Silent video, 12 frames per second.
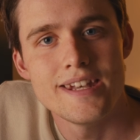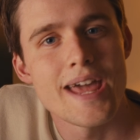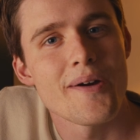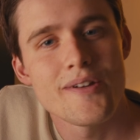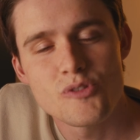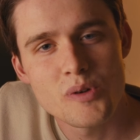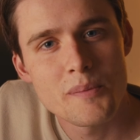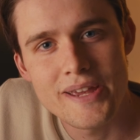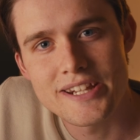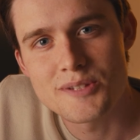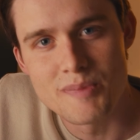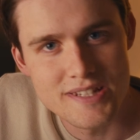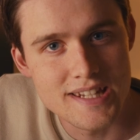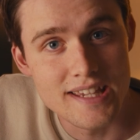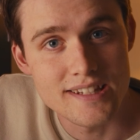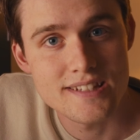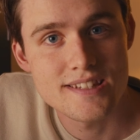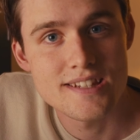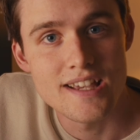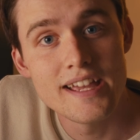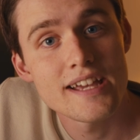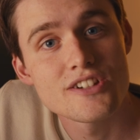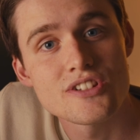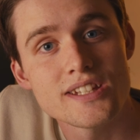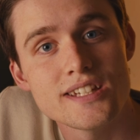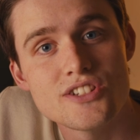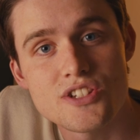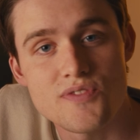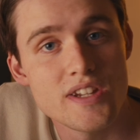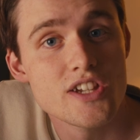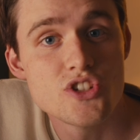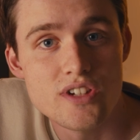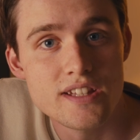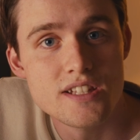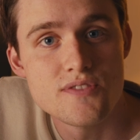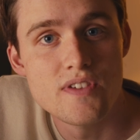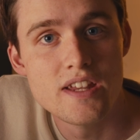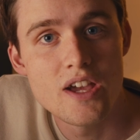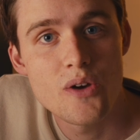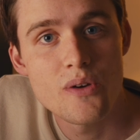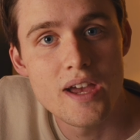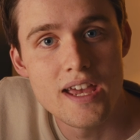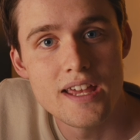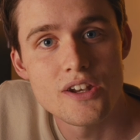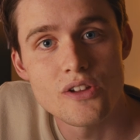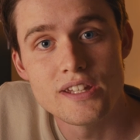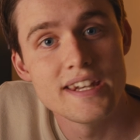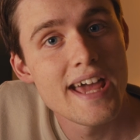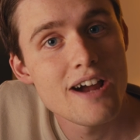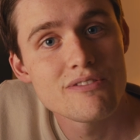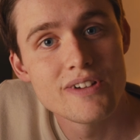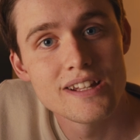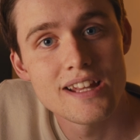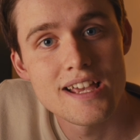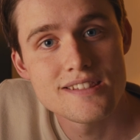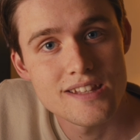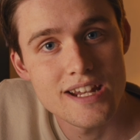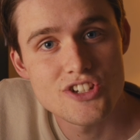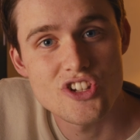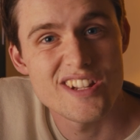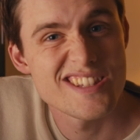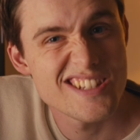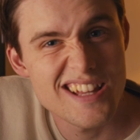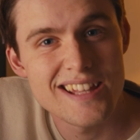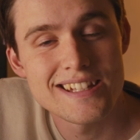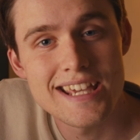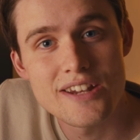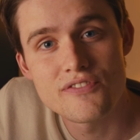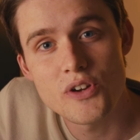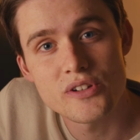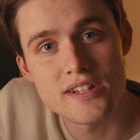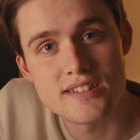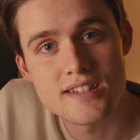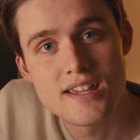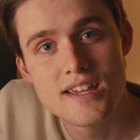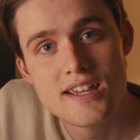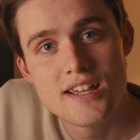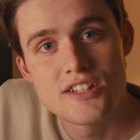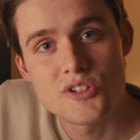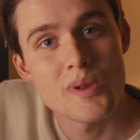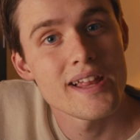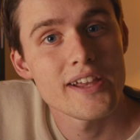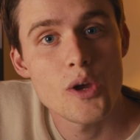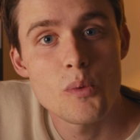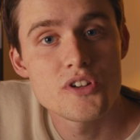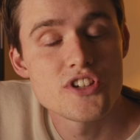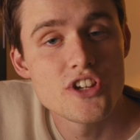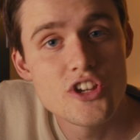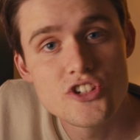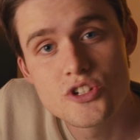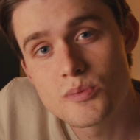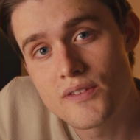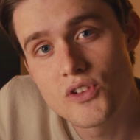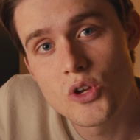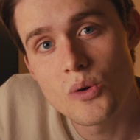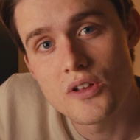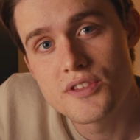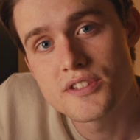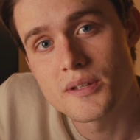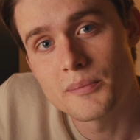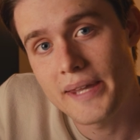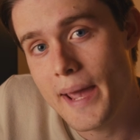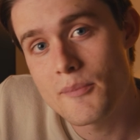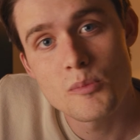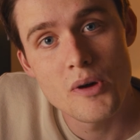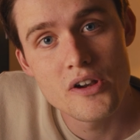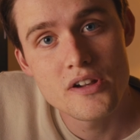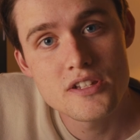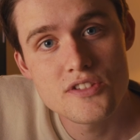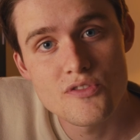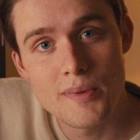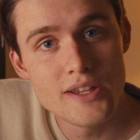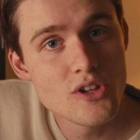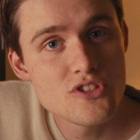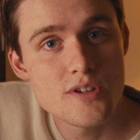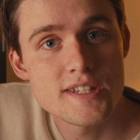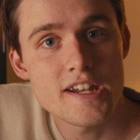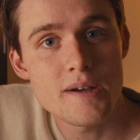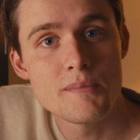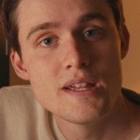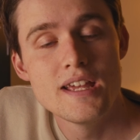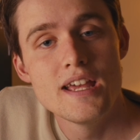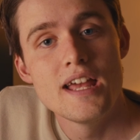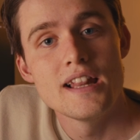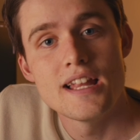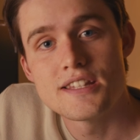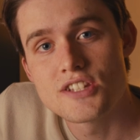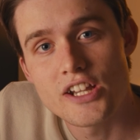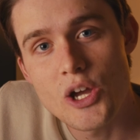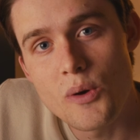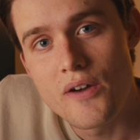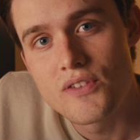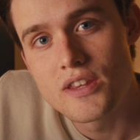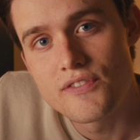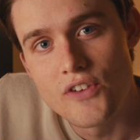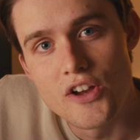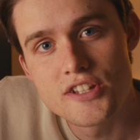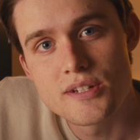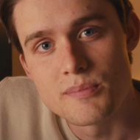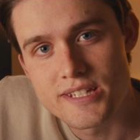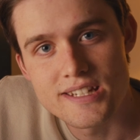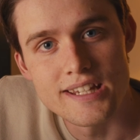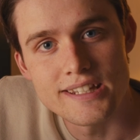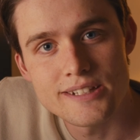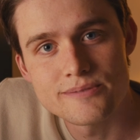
Now, everyone makes mistakes. I actually just finished shooting this video and only now realized that I shot it slightly out of focus. So while I go watch a YouTube review on some camera monitors for my YouTube setup, let's go over the first mistake: